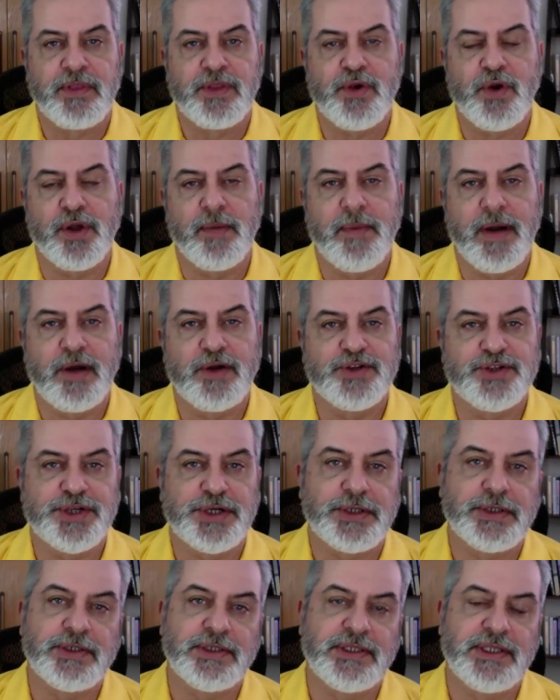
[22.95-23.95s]
talking about
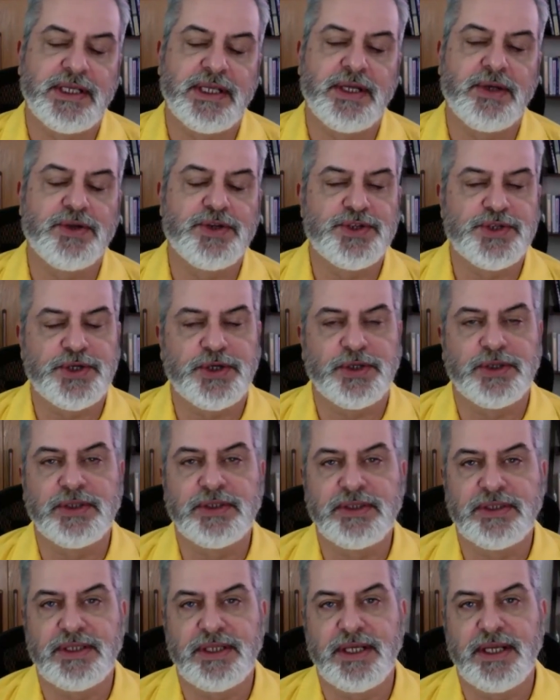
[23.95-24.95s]
certainty,
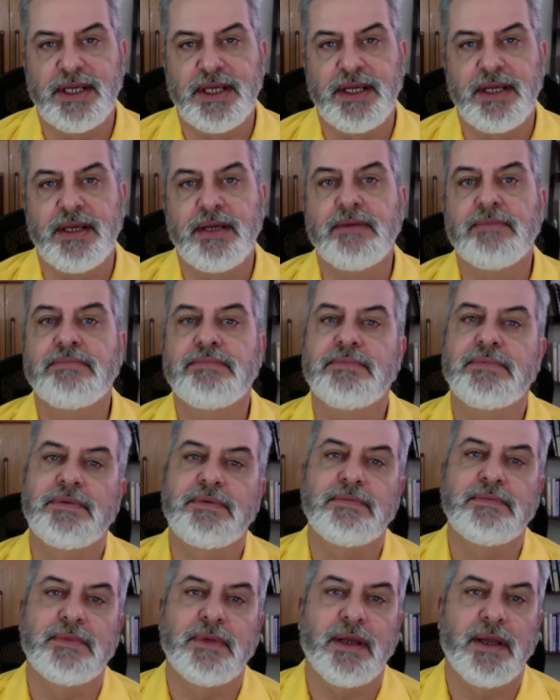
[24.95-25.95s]
uncertainty,
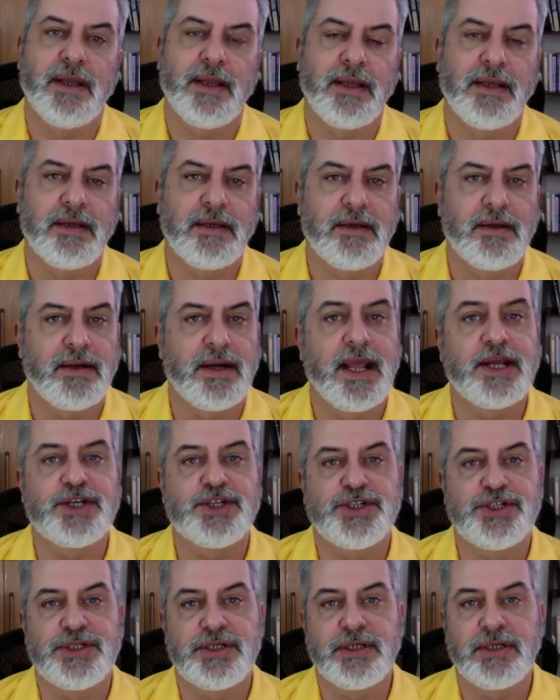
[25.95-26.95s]
and
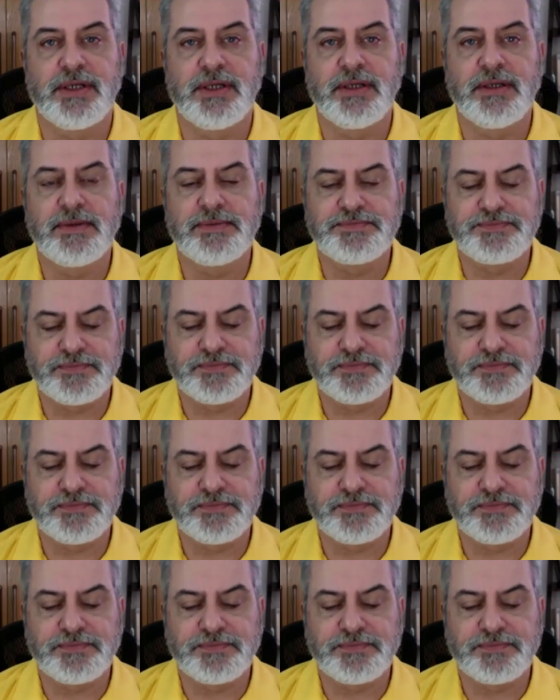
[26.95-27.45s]
connection,